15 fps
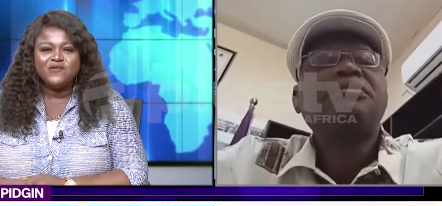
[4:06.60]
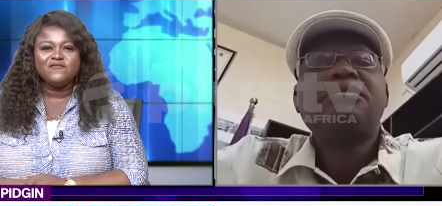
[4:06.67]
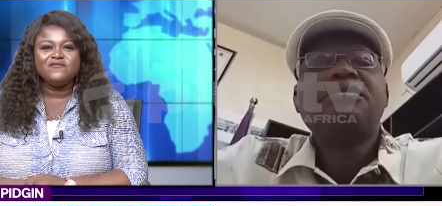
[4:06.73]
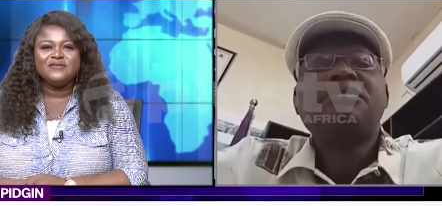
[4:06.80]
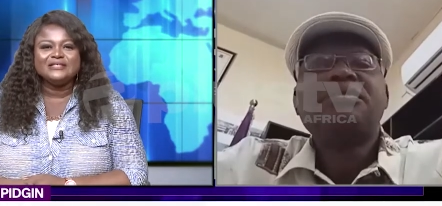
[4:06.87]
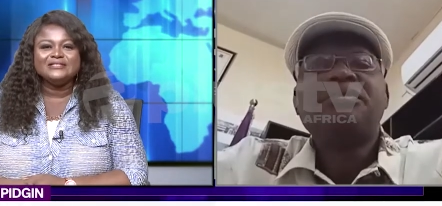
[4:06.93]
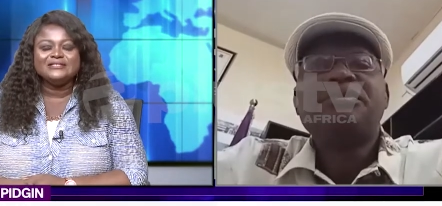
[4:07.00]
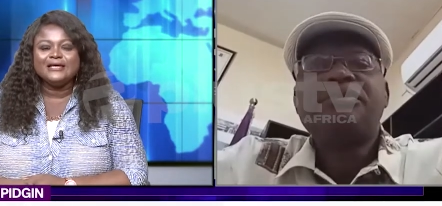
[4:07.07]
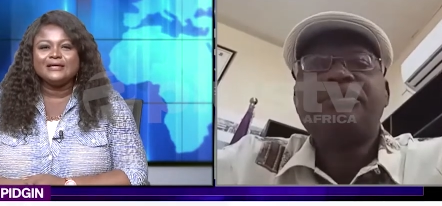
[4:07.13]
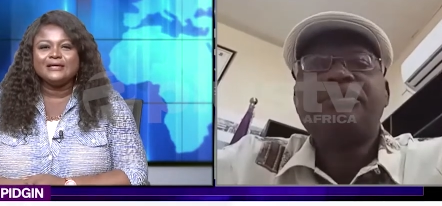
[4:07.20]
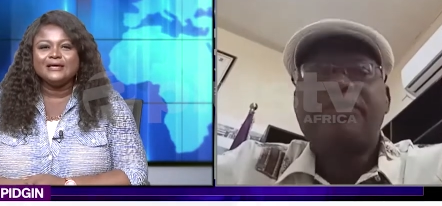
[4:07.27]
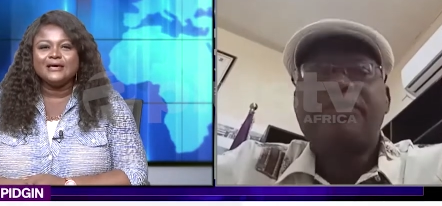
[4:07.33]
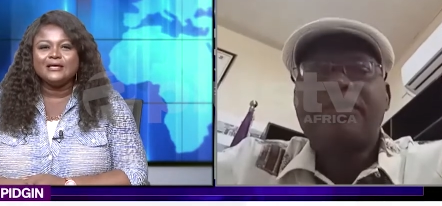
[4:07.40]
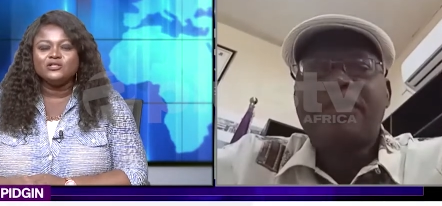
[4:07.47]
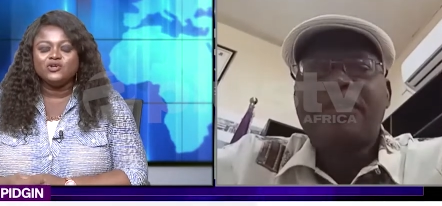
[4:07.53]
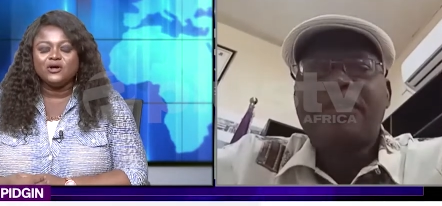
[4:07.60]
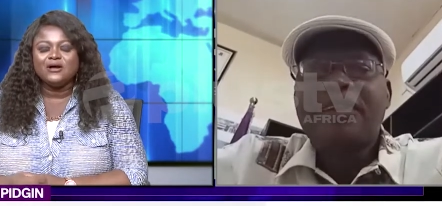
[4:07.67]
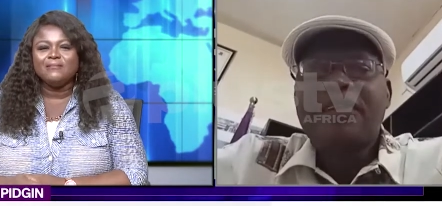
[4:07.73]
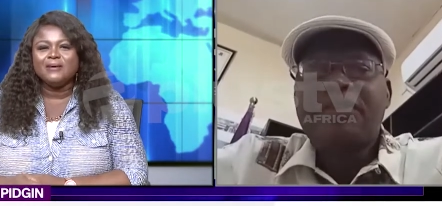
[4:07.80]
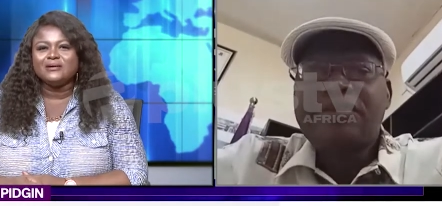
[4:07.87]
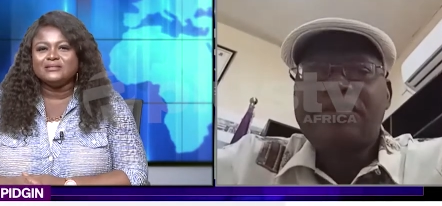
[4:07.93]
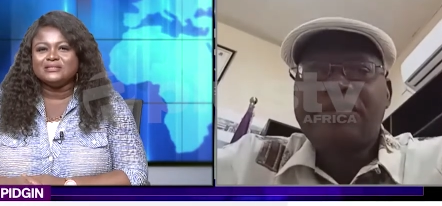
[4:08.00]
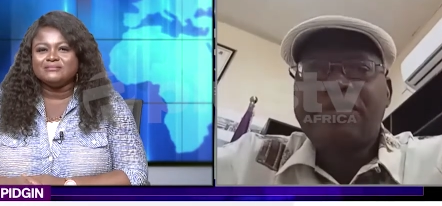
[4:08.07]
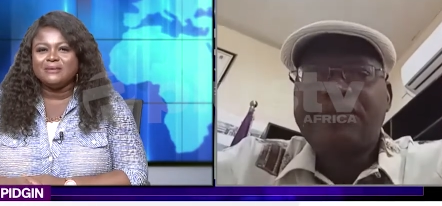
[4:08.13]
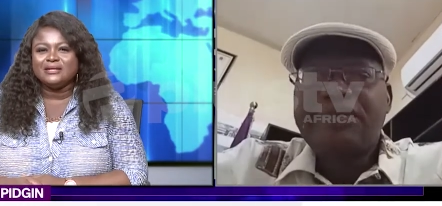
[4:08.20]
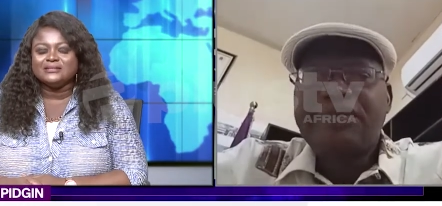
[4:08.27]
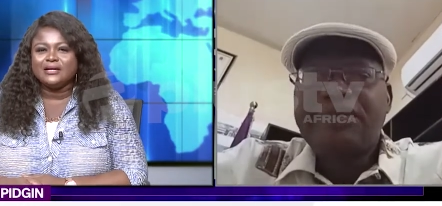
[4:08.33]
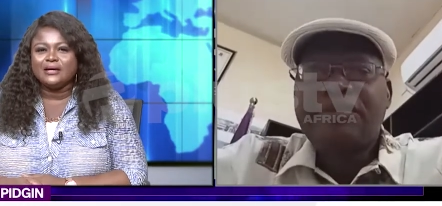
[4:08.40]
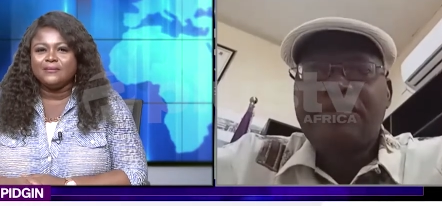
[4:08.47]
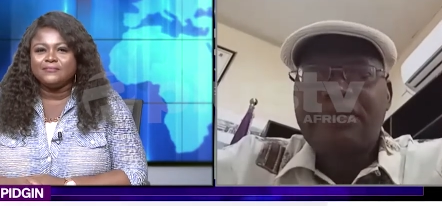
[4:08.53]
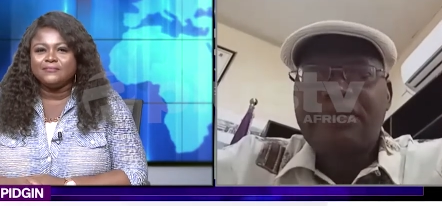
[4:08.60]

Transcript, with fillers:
Speaker 1: fit take talk about this matter?